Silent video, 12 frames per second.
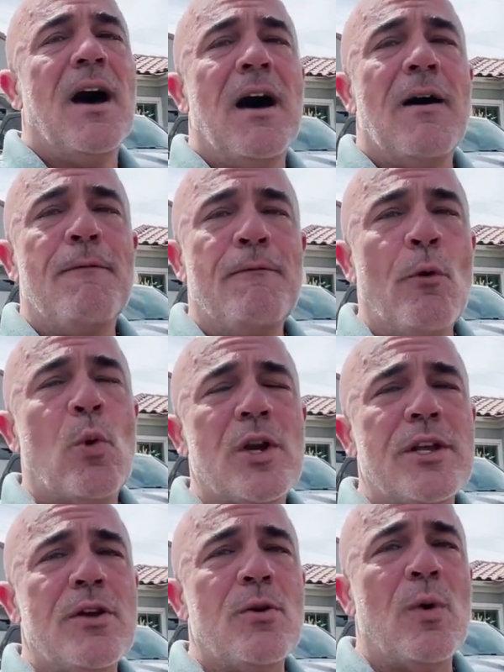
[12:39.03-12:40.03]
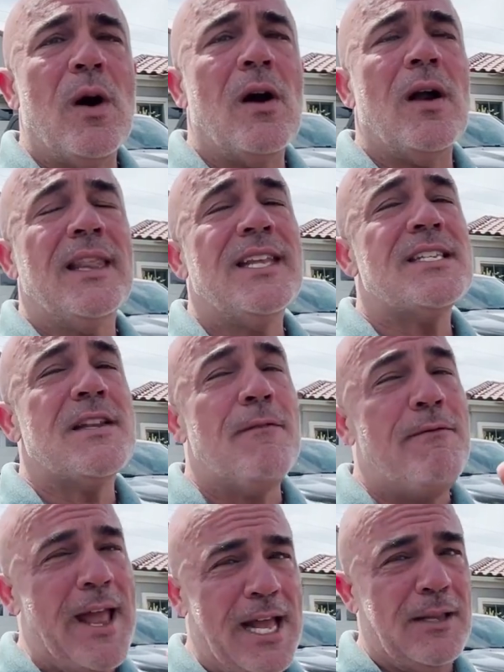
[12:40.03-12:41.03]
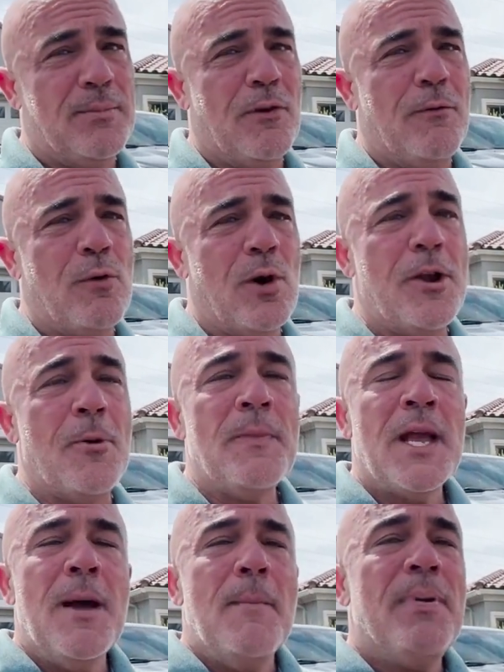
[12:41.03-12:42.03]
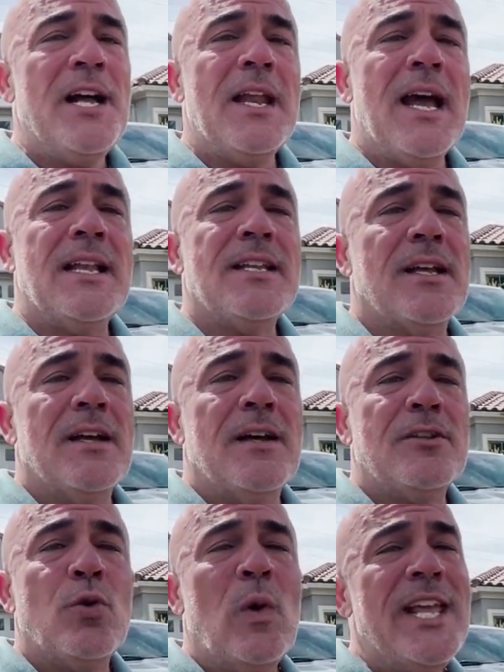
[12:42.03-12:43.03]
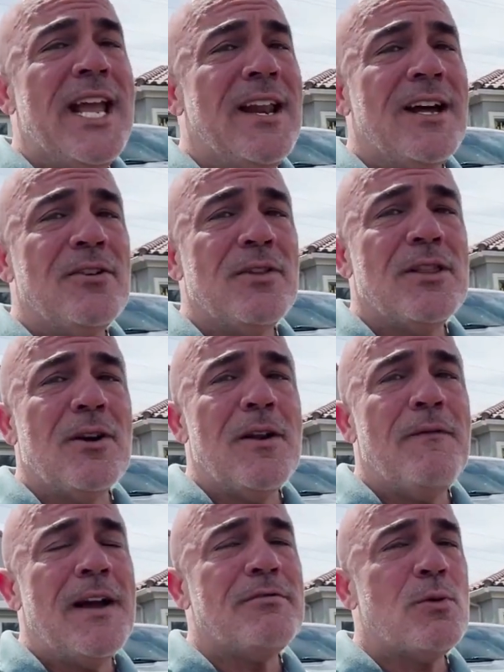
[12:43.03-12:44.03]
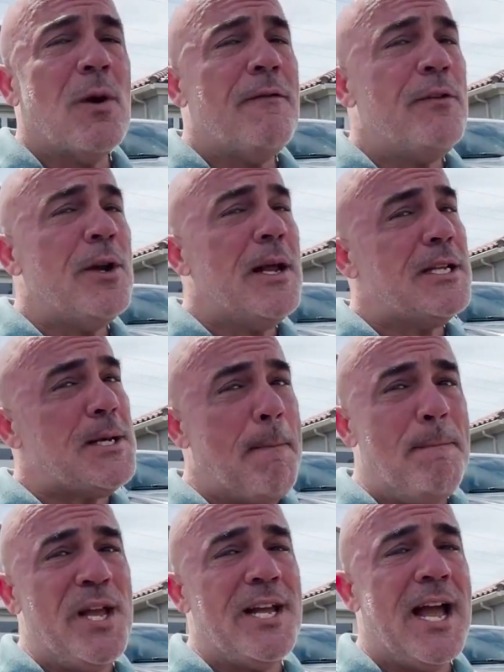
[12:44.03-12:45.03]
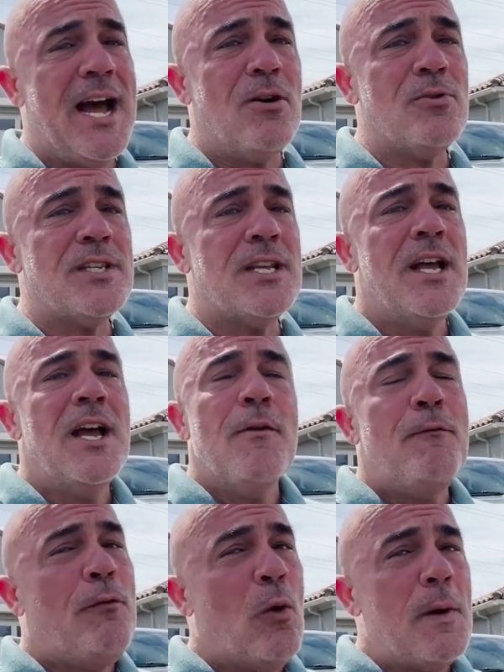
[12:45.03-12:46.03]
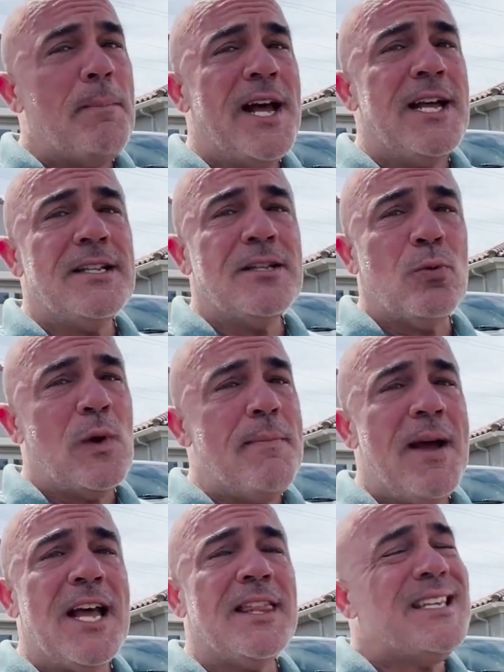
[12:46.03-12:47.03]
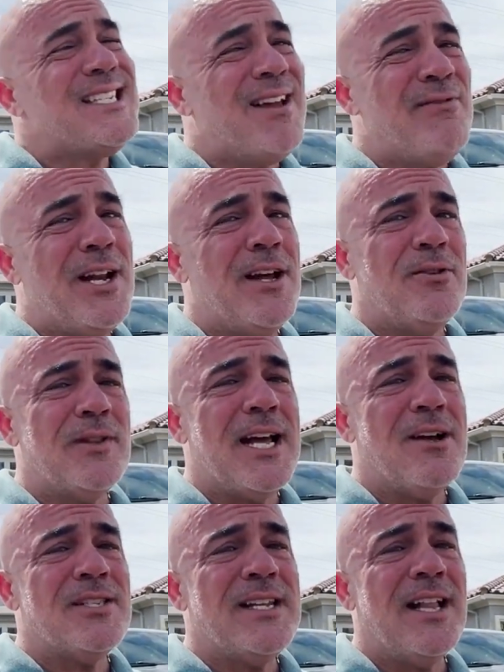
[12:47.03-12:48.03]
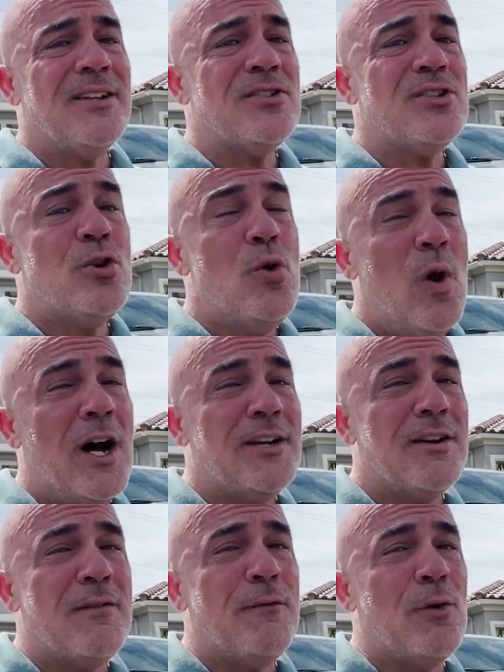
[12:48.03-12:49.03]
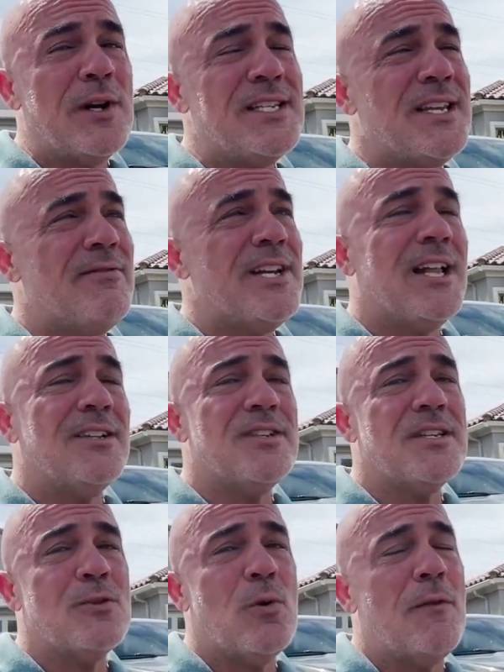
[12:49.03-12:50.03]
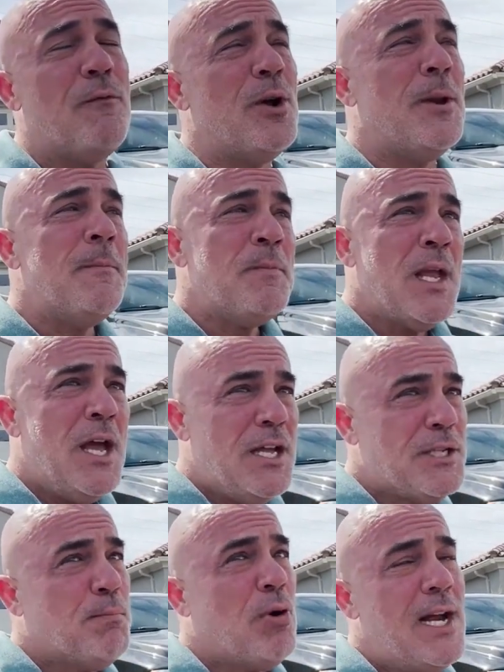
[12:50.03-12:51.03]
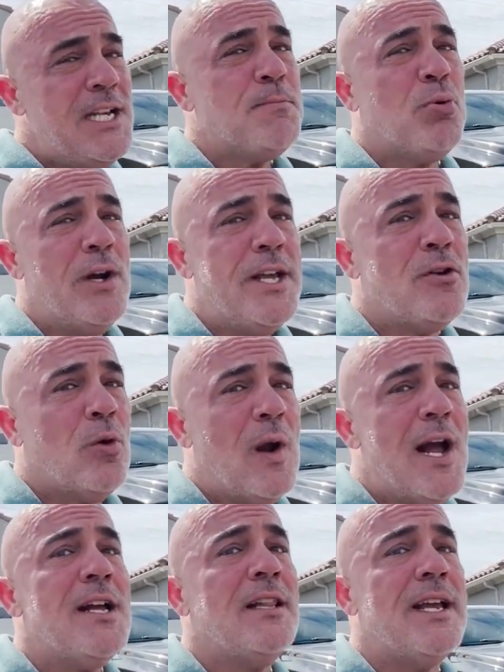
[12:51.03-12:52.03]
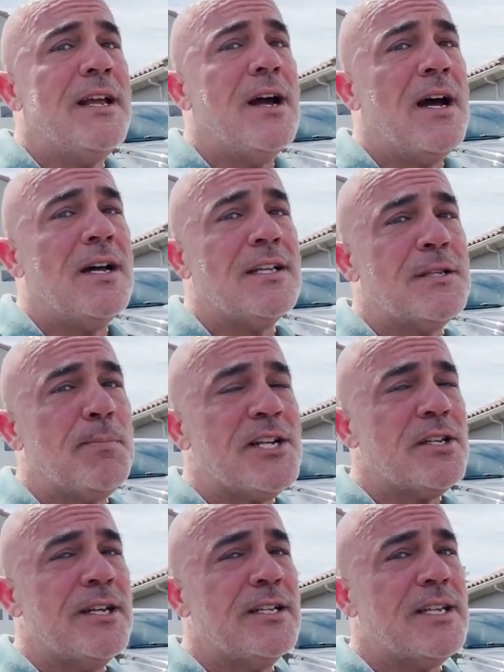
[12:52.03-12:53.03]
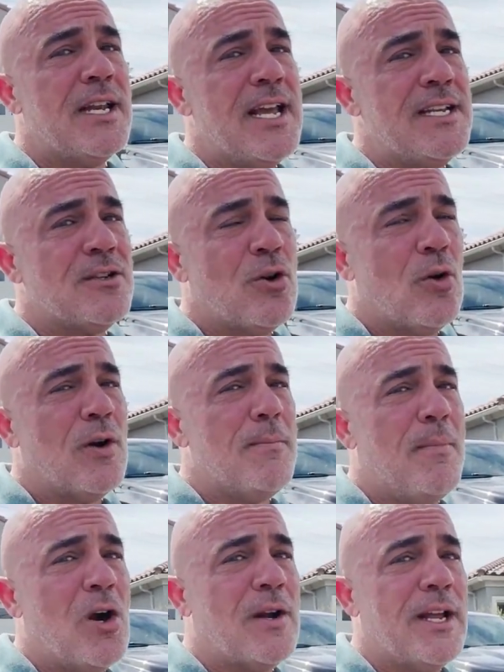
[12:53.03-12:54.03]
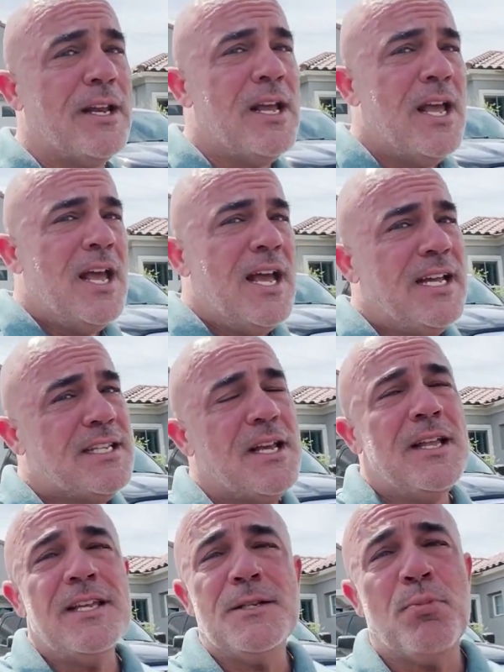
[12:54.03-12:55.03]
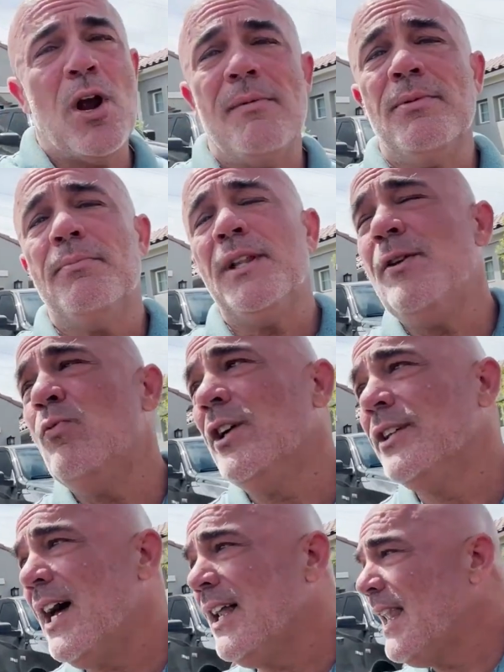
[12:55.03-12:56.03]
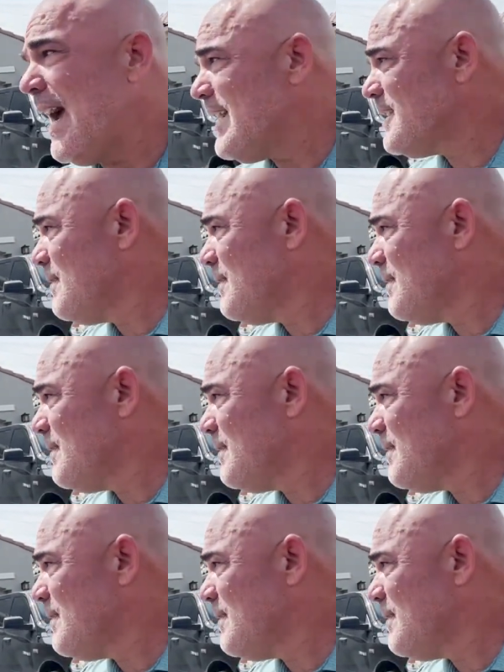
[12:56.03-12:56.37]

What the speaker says: for you, or at least available for you. But at 2,835 square foot, it's a big house. 4-bed, 3-bath, $700,000, $247 a square foot. It's priced pretty correctly, especially in today's current market. This probably will not last